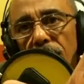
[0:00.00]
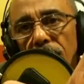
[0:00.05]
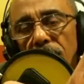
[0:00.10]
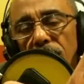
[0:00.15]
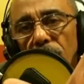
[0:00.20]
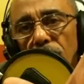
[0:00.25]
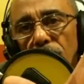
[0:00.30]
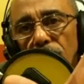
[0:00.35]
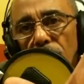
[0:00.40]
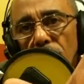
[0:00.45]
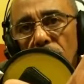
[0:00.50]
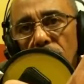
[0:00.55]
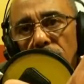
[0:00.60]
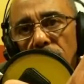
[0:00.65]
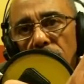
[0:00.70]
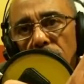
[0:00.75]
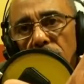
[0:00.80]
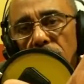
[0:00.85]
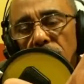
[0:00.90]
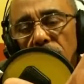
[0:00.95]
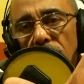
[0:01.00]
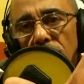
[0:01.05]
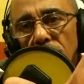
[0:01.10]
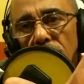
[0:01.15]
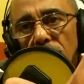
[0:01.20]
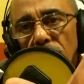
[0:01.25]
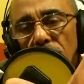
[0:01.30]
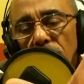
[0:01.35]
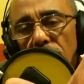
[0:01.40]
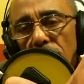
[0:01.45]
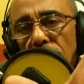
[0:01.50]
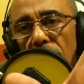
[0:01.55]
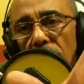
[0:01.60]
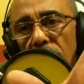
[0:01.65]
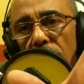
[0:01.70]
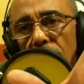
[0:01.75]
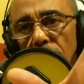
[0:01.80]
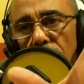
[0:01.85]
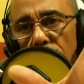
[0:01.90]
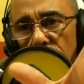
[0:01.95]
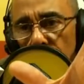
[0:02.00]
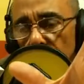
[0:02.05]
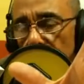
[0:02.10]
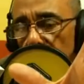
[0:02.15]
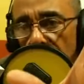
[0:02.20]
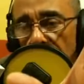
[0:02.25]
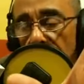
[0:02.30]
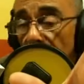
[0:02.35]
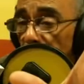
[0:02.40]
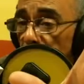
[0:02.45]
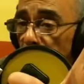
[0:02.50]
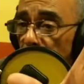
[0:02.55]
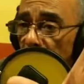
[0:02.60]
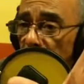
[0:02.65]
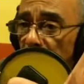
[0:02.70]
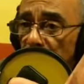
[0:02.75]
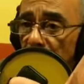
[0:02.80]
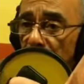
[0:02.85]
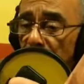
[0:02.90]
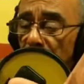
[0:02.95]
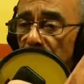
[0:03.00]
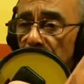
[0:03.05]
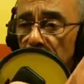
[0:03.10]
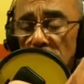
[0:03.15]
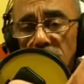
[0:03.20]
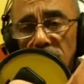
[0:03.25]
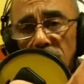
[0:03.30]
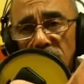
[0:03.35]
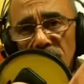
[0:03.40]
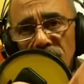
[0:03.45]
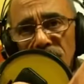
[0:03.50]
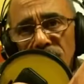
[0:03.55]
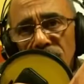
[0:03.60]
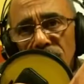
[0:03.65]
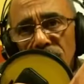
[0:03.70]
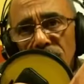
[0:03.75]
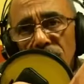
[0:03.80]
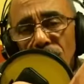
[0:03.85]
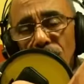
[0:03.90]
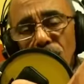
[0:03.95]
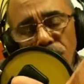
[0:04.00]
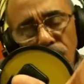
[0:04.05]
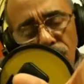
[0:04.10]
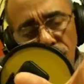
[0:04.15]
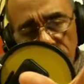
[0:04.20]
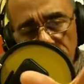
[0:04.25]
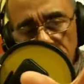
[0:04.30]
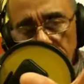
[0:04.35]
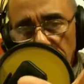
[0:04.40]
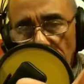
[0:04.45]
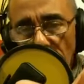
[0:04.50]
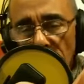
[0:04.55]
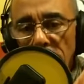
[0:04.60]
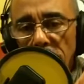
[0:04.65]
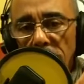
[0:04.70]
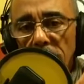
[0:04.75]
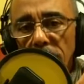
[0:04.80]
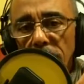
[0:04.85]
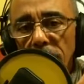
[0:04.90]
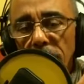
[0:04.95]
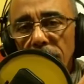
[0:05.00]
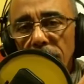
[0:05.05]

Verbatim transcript: So, folks, we got a we got as they say, Houston, we got a problem.